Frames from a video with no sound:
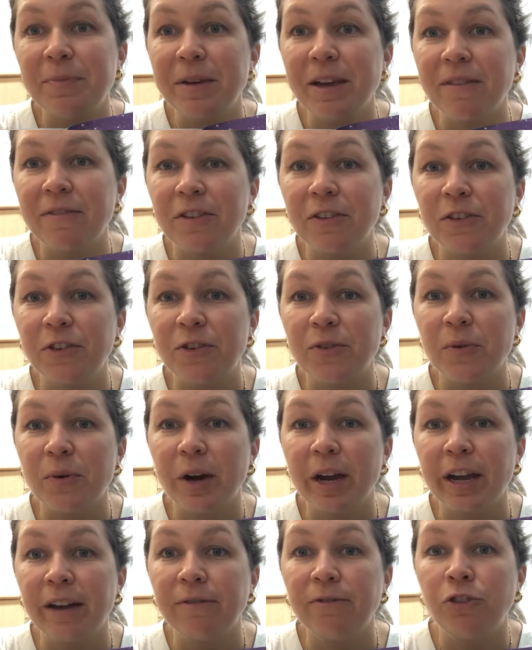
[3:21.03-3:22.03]
me of the
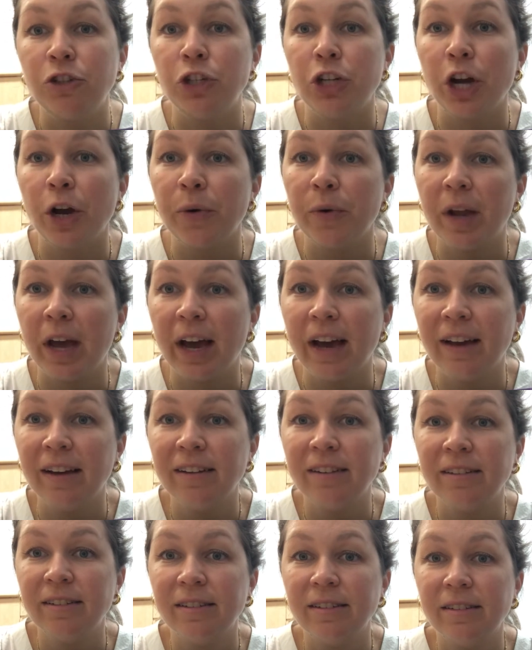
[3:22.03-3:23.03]
story of Jonah
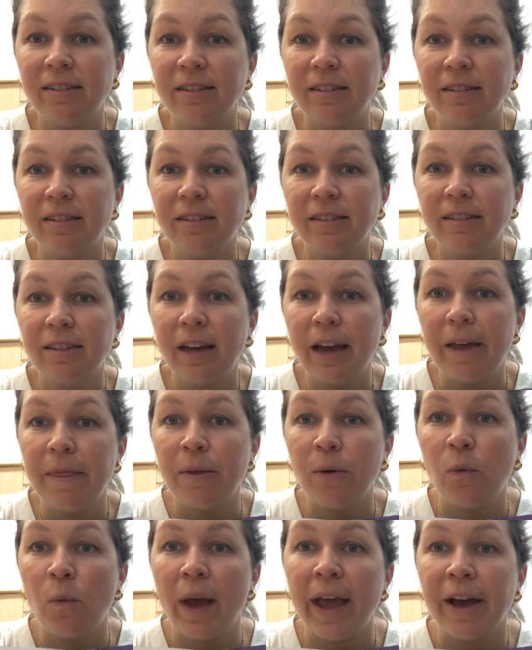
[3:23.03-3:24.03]
and
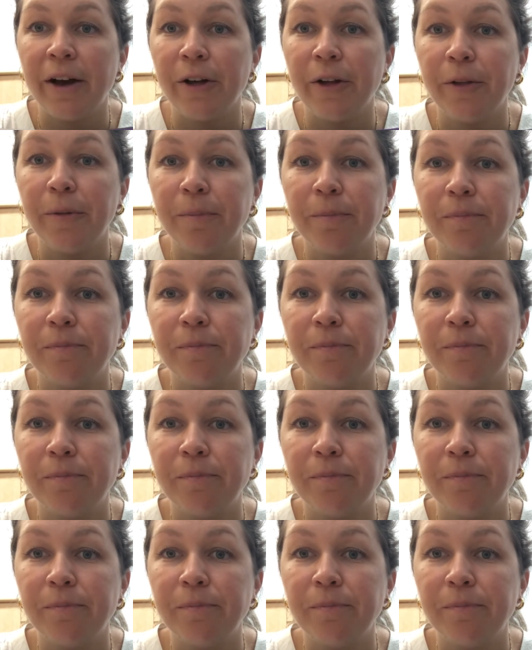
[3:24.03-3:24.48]
the whale.